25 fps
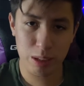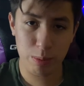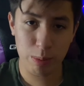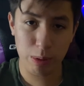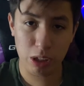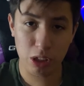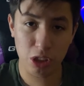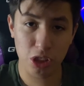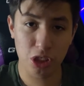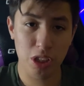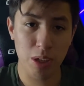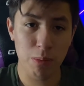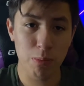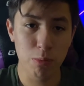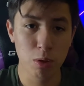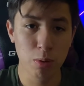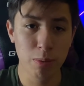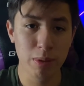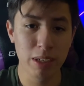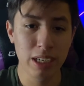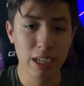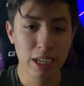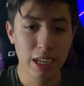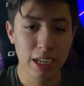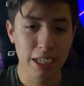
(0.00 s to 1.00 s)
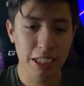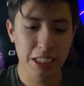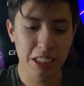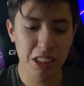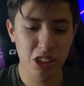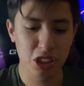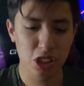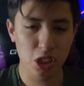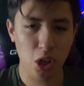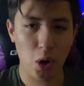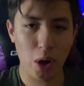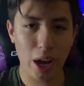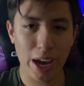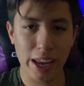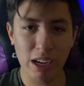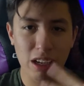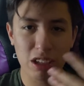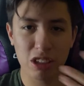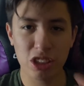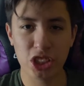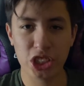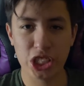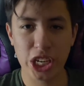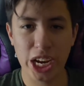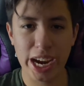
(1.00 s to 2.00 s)
because the movie is so
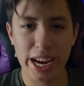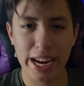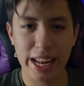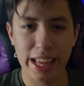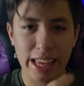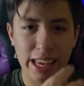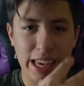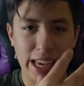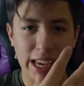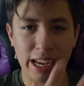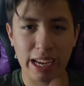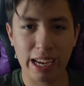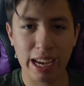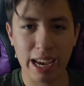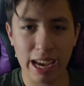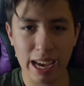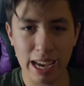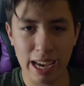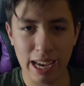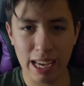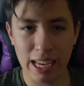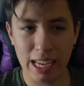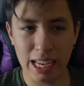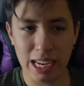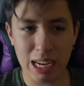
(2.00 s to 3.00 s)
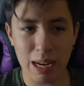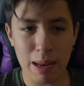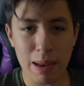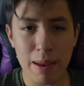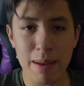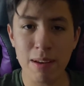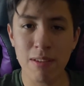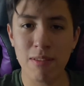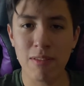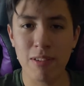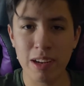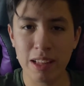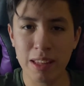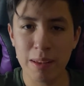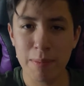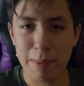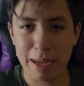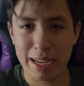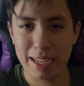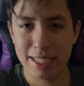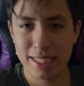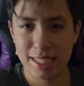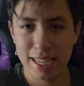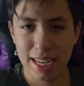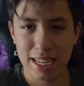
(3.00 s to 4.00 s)
energetic and it really
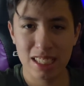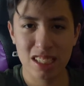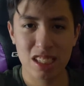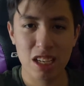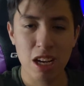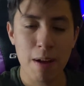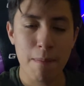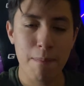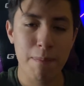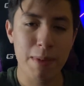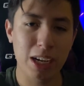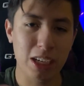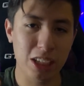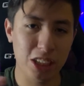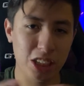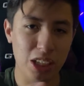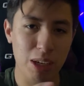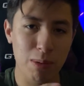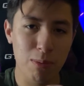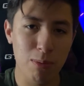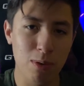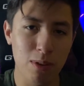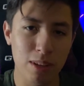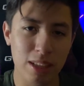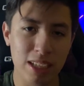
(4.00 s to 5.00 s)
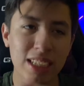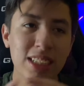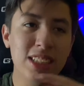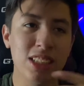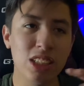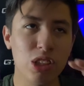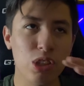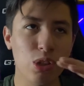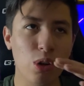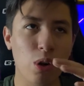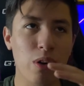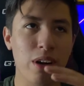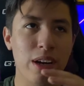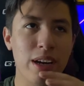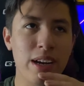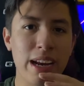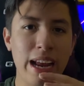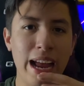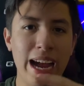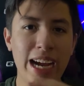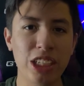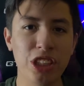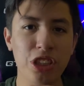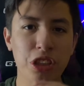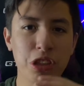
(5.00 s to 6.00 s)
makes sense. Because this story
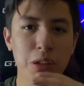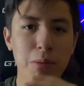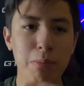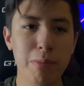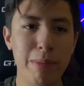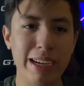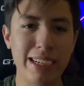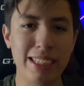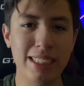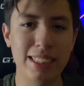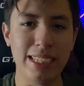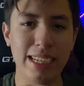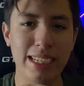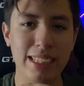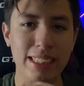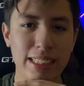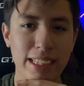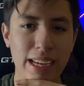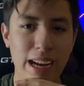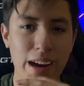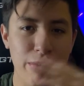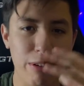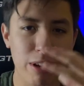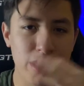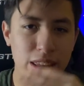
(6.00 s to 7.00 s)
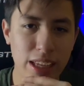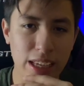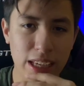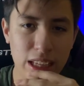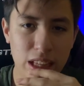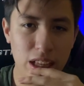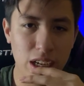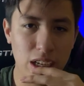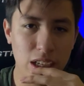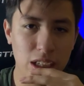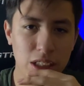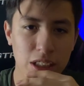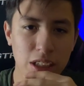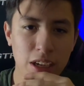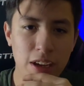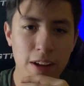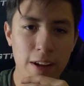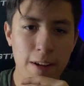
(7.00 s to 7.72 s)
actually makes sense, everything it does.